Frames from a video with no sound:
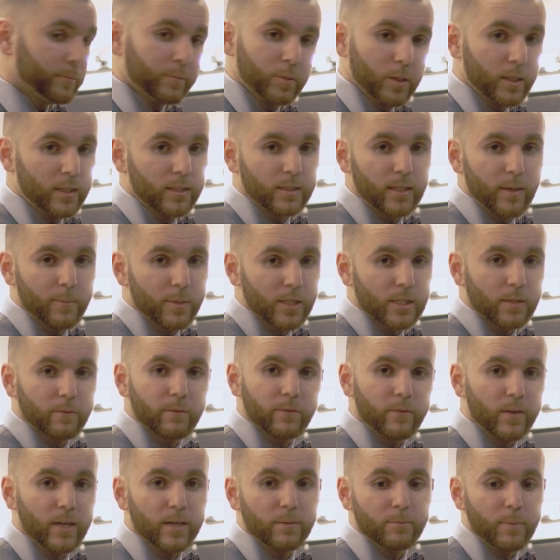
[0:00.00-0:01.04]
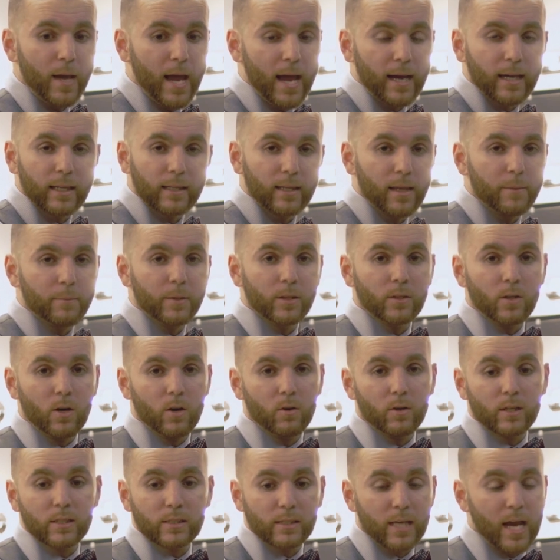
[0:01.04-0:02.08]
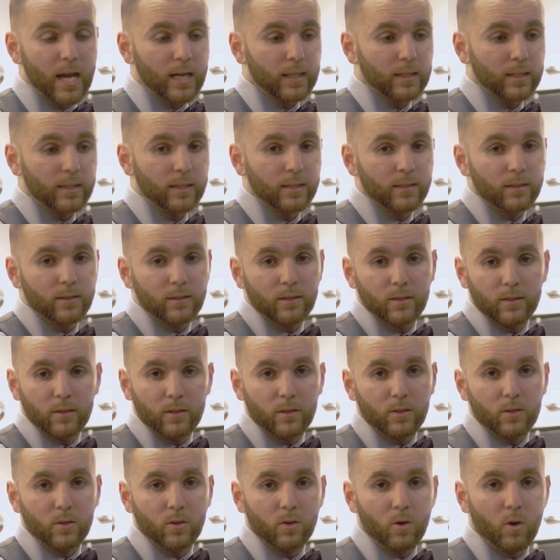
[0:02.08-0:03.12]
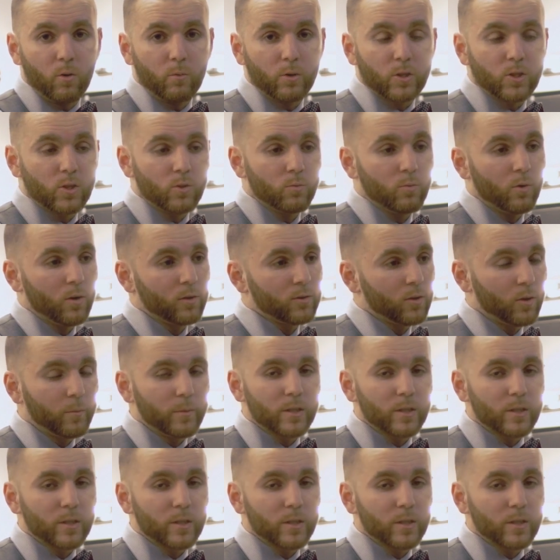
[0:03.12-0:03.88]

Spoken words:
Please give me some feedback and let me know exactly, you know, what you want.